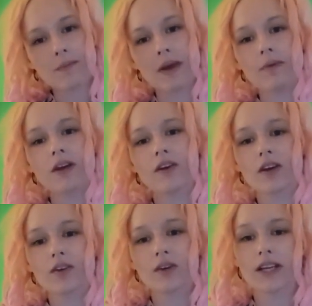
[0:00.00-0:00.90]
maybe
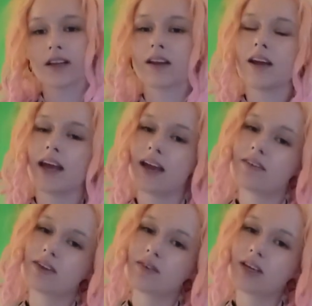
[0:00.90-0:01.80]
gonna do it
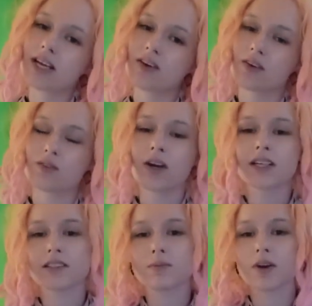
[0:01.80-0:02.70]
every week or
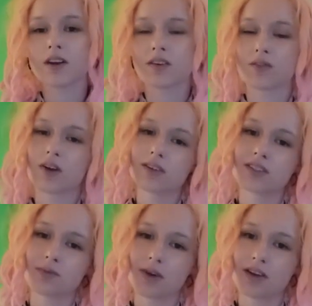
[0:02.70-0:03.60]
twice a month or
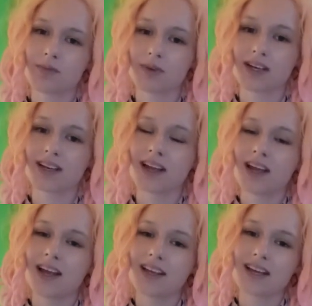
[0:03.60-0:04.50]
once a month but
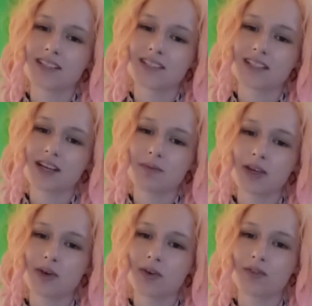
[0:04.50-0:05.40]
yeah just let
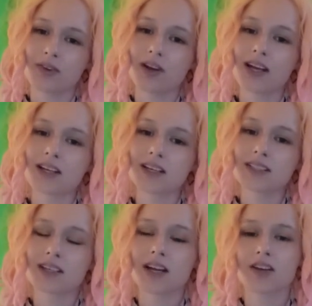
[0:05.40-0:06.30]
me know if you like
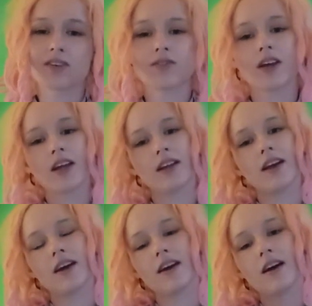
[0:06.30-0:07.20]
this kind of
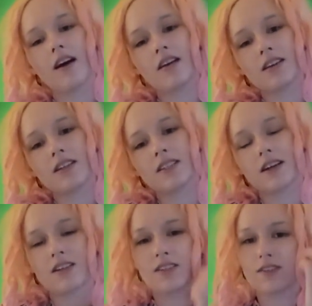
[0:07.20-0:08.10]
uh, art
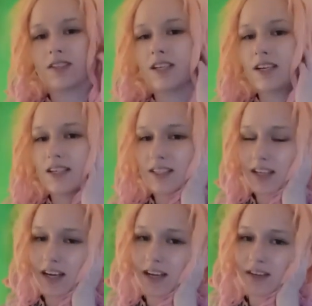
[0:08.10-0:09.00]
discussion series
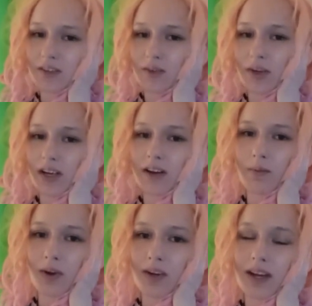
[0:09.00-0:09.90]
and to hear
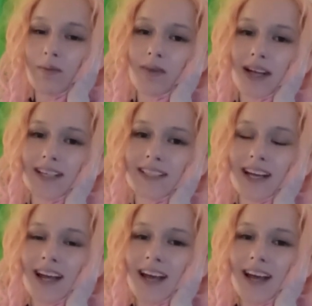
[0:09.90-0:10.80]
about the updates
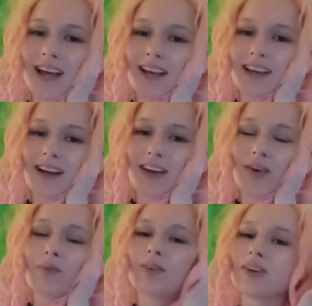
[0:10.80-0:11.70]
and i
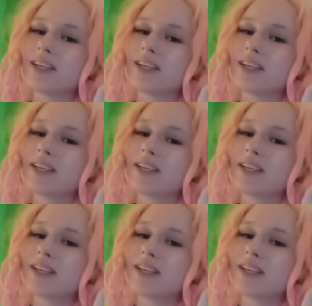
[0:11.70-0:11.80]
hope you